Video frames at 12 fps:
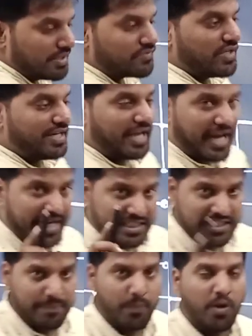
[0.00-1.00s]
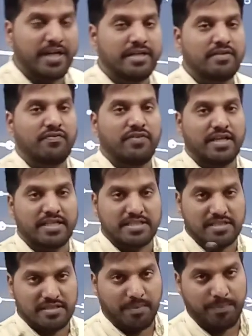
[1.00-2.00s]
that at that point where
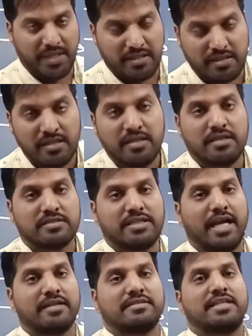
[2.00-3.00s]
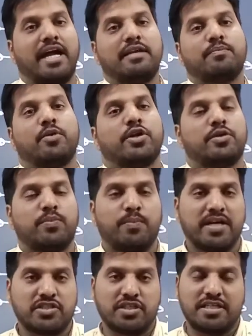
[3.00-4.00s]
is jumping, that point
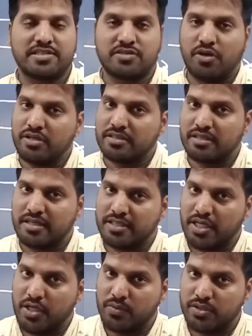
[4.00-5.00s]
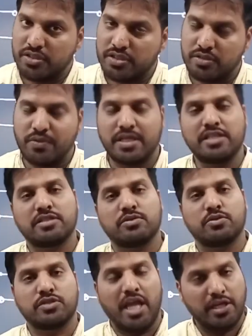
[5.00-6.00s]
function is not continuous. Okay,
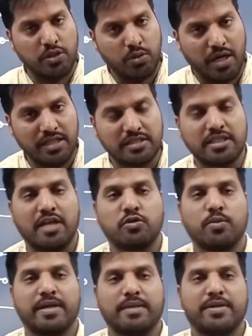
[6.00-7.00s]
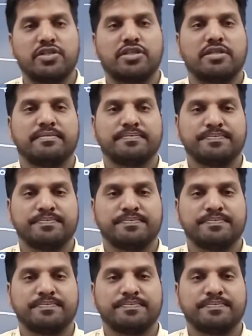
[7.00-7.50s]
so thank you all. Thank you very much.